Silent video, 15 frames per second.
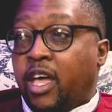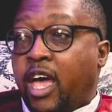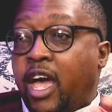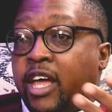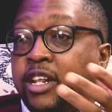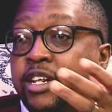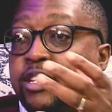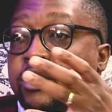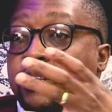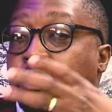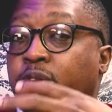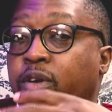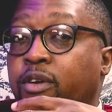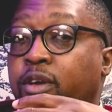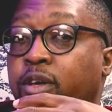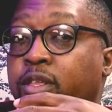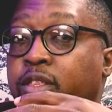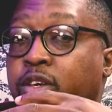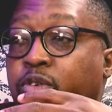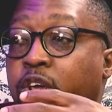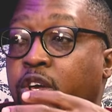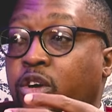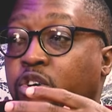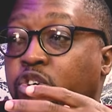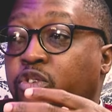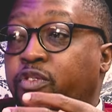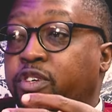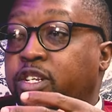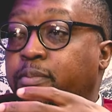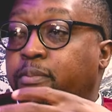And the great
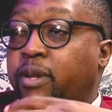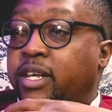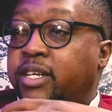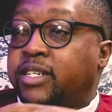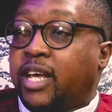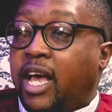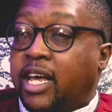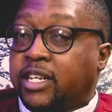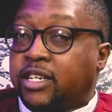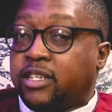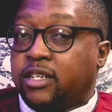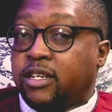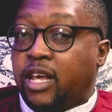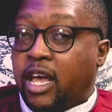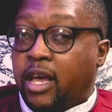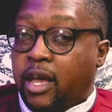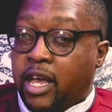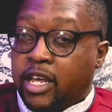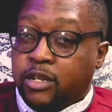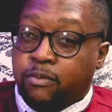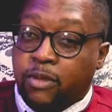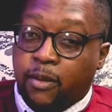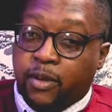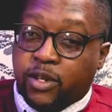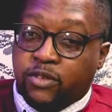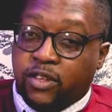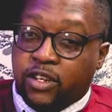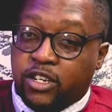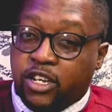controversy places us as members of the